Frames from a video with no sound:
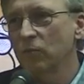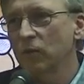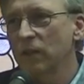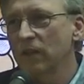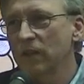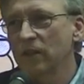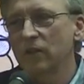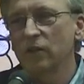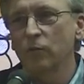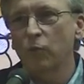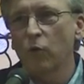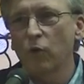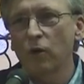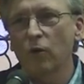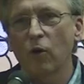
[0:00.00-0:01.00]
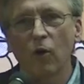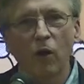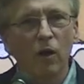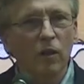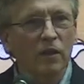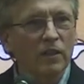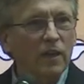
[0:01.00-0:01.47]
We didn't deport
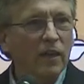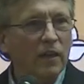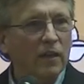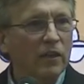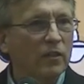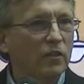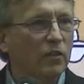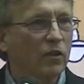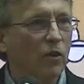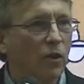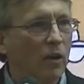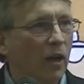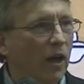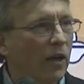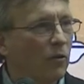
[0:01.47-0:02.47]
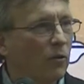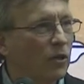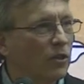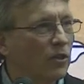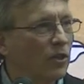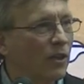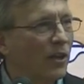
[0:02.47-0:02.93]
all Italians and all
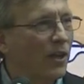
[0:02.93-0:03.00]
Irish,